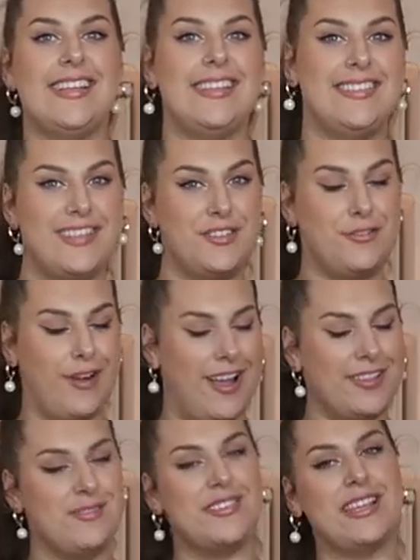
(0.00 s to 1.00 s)
is this
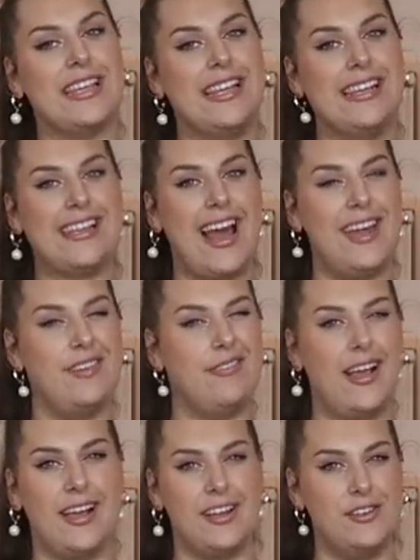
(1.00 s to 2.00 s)
dress, which I think is kind of
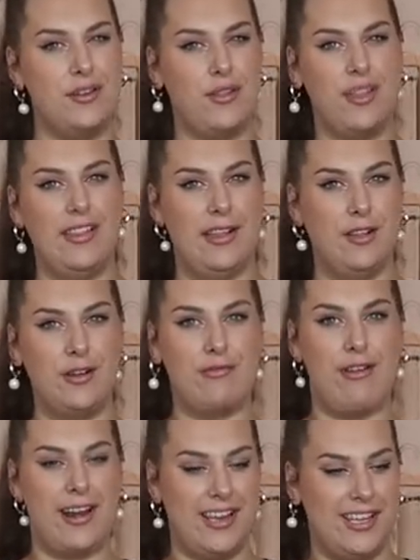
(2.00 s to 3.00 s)
like another little
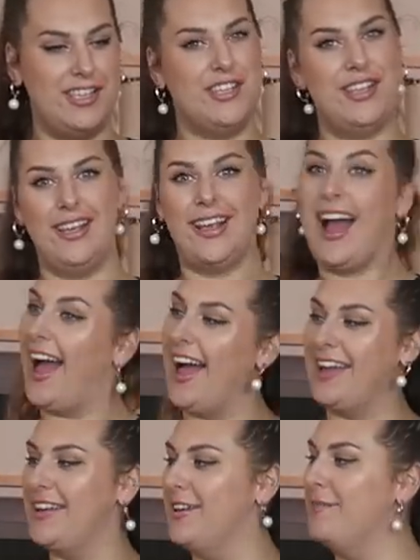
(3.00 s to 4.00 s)
granny chic
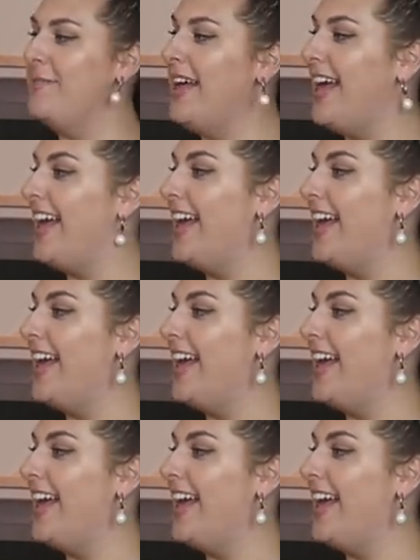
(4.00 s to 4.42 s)
item.